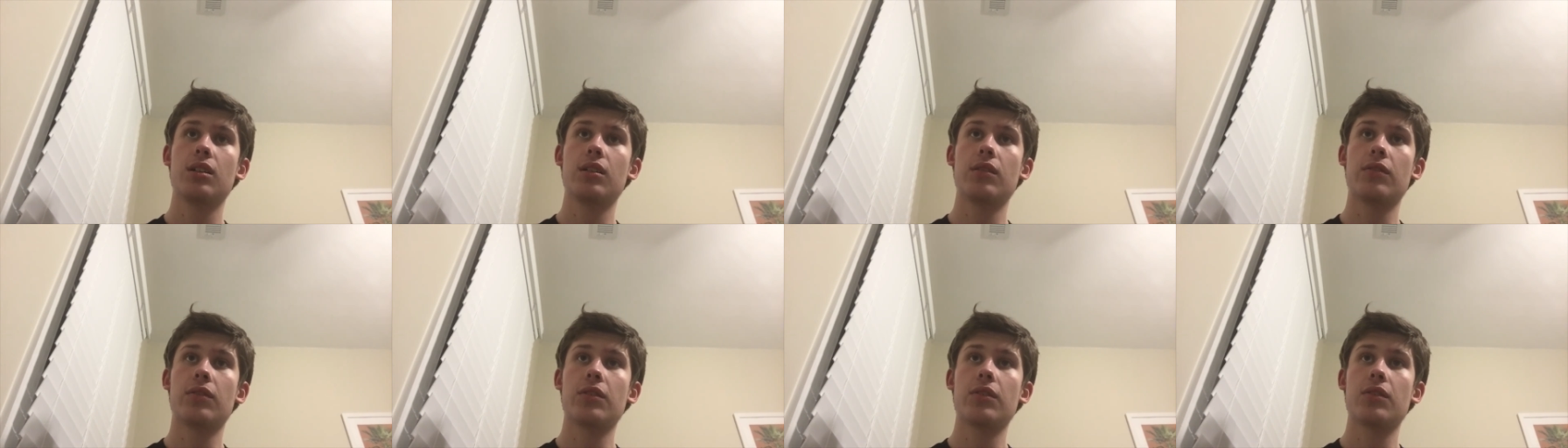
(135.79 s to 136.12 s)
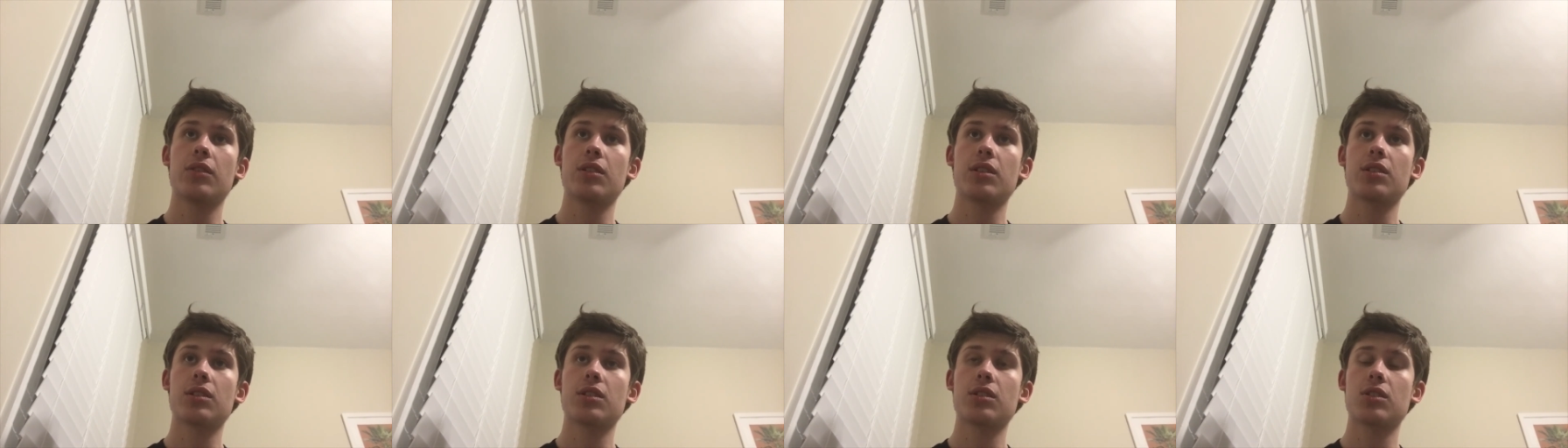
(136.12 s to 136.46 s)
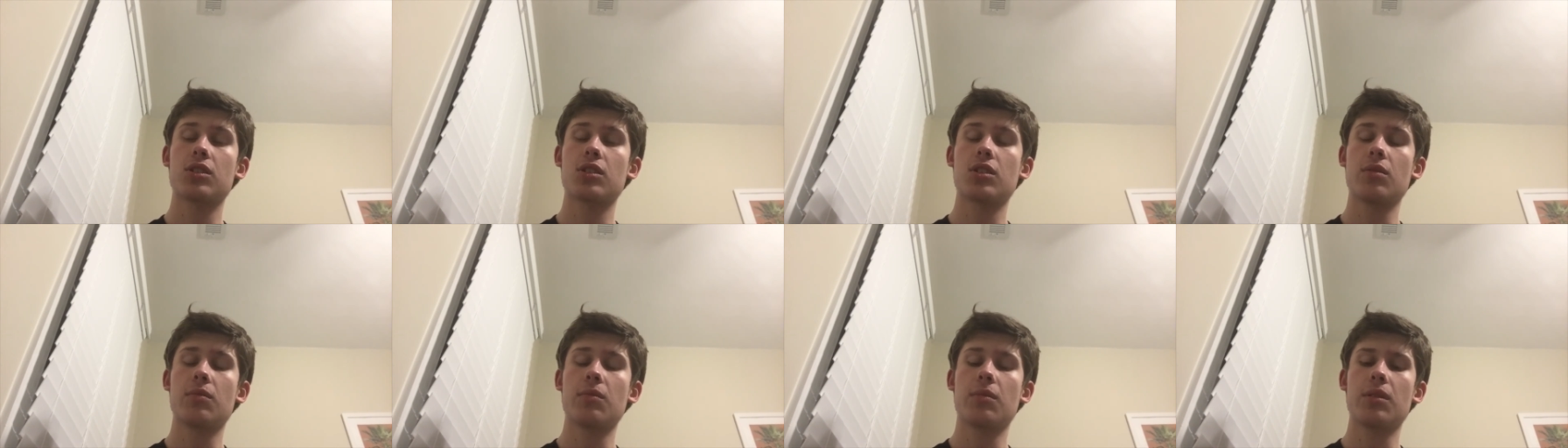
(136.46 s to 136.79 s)
if he thinks that
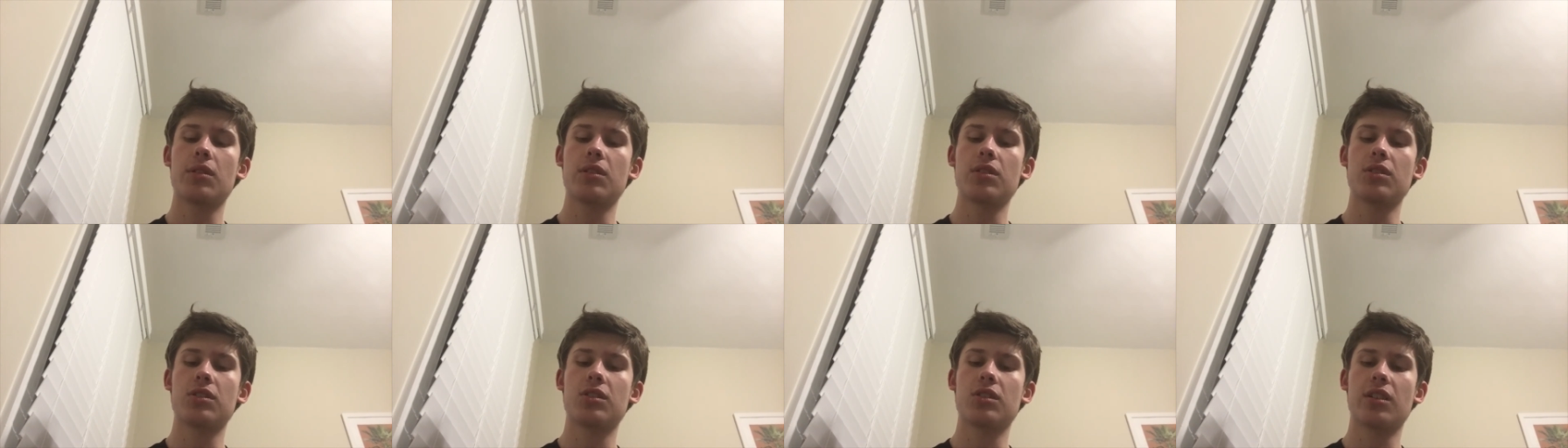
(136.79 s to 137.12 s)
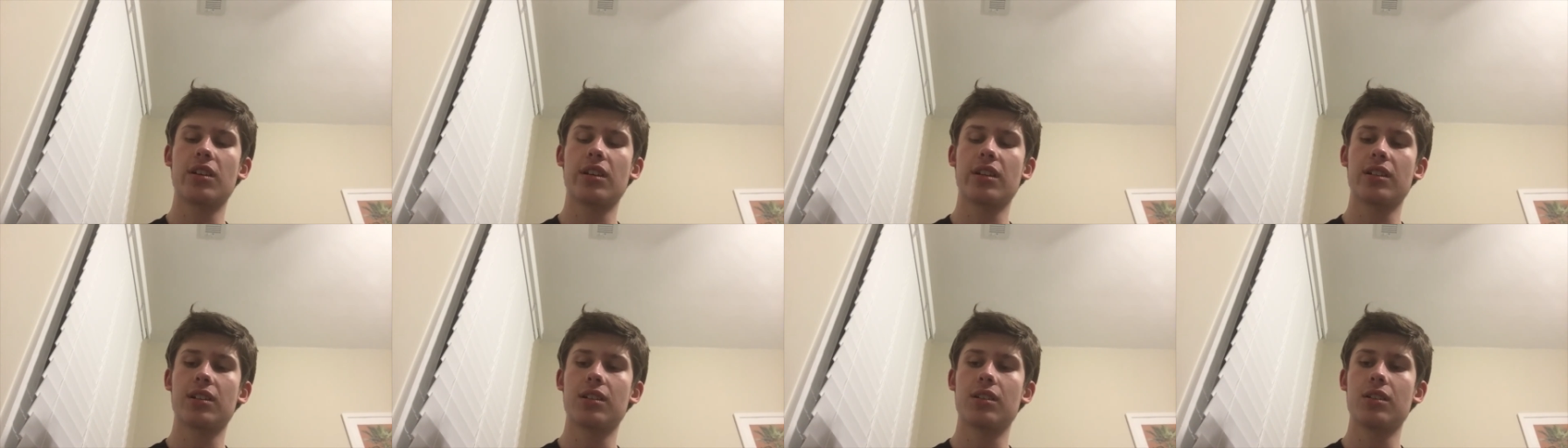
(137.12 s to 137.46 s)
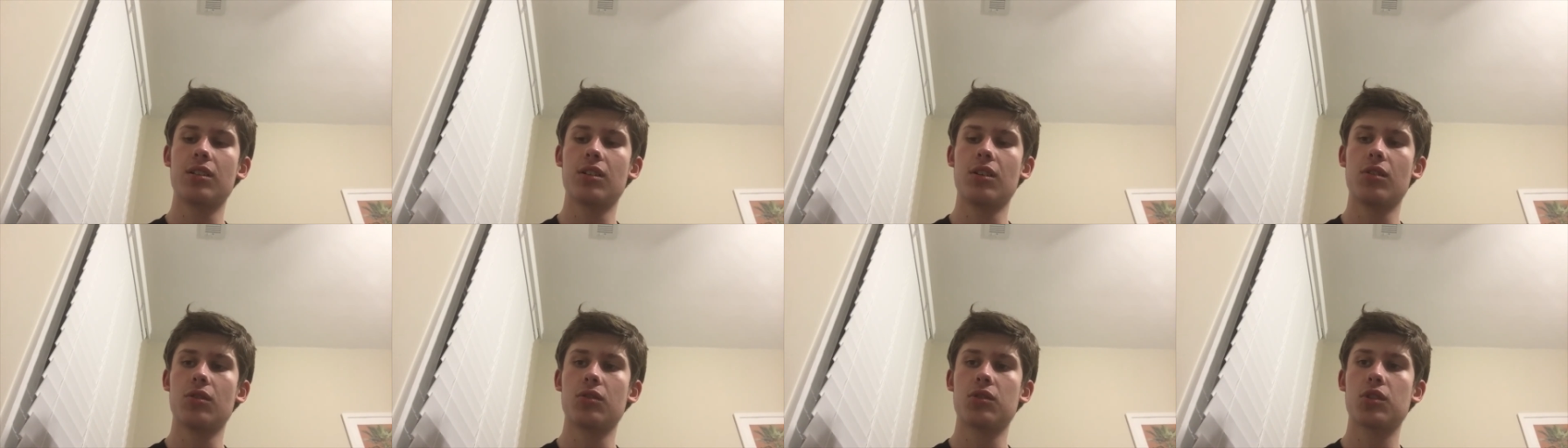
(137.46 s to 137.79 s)
somebody's like
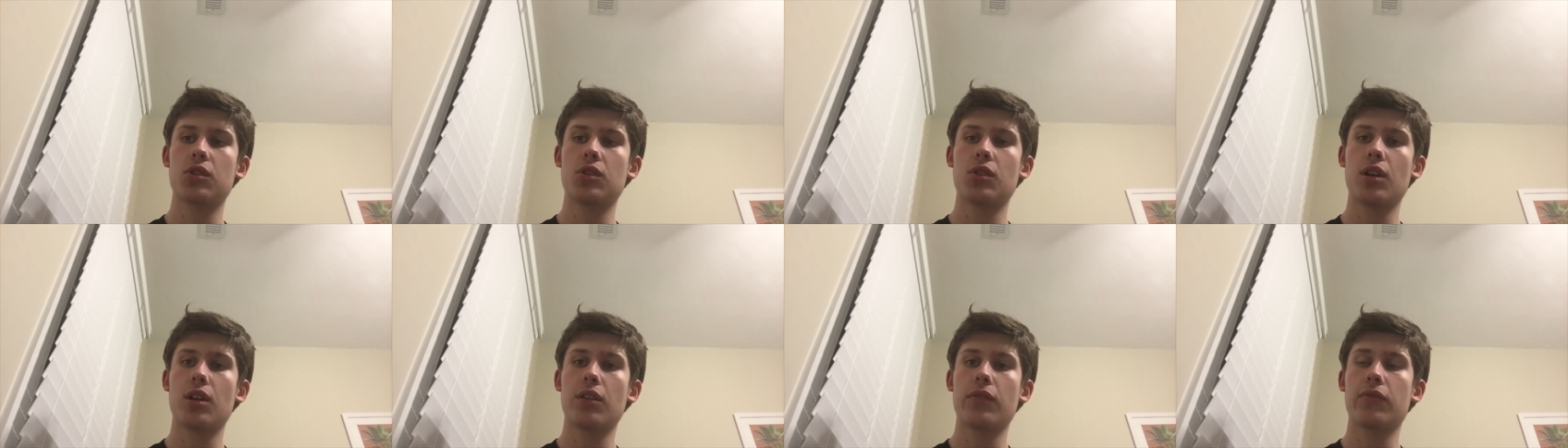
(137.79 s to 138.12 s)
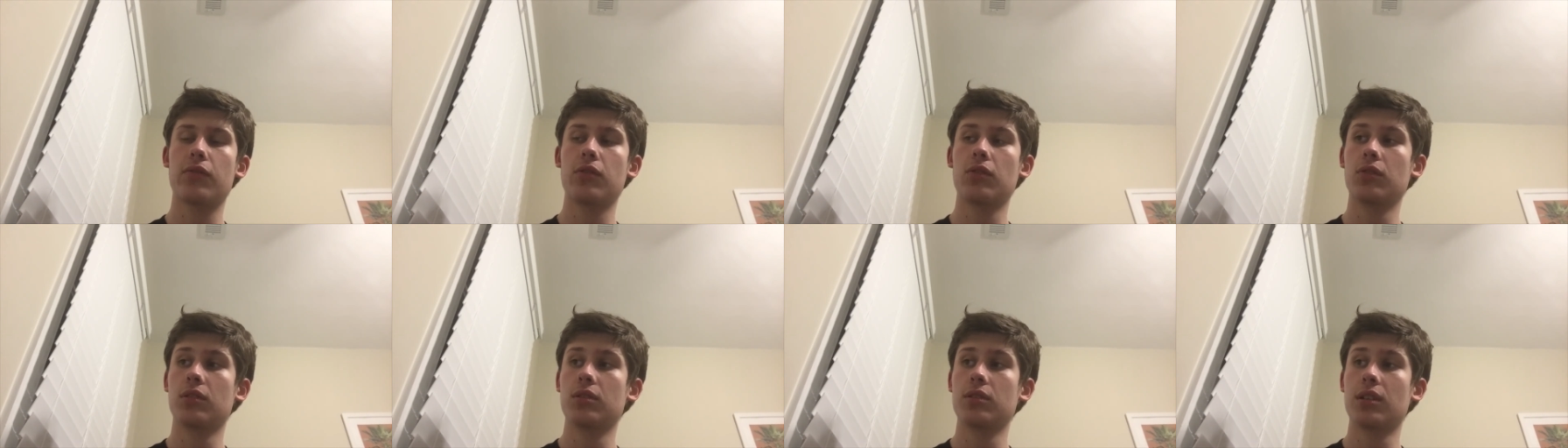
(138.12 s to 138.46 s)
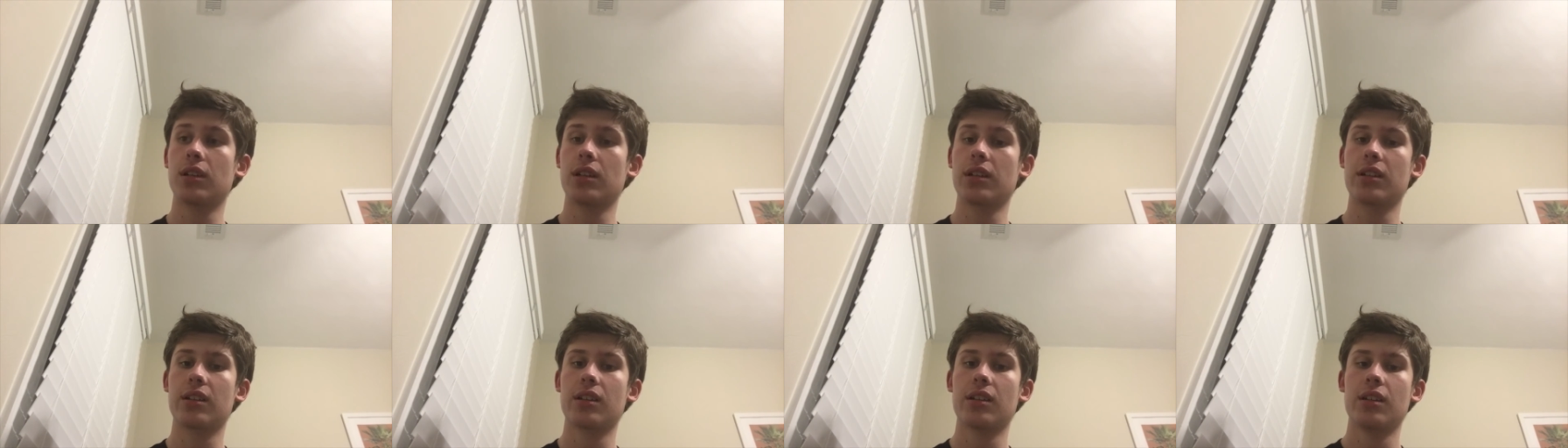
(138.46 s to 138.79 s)
you know slothful and
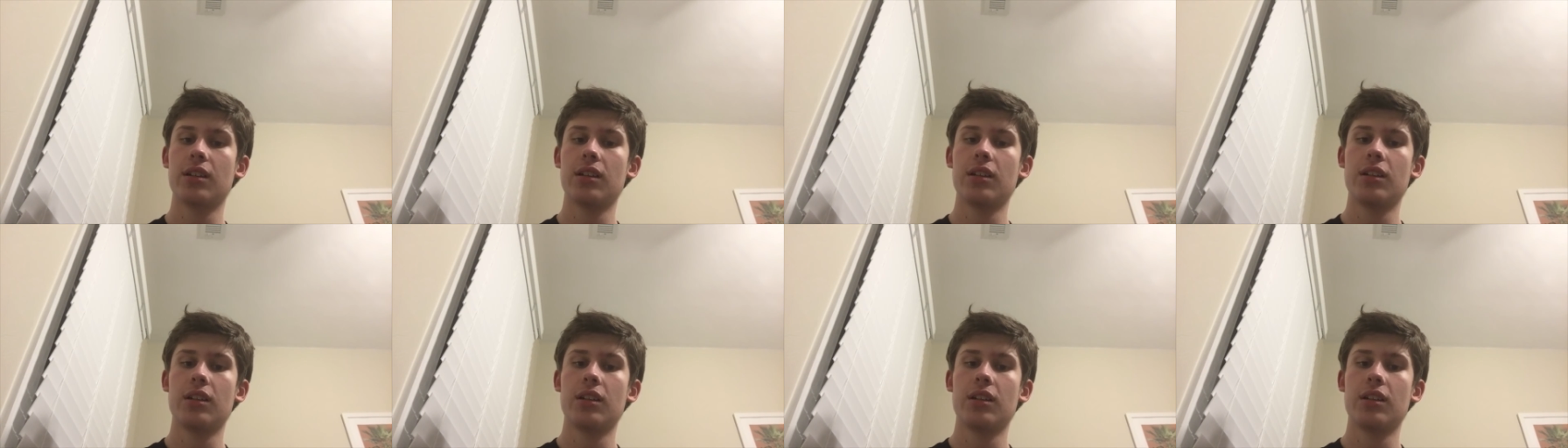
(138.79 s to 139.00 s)
like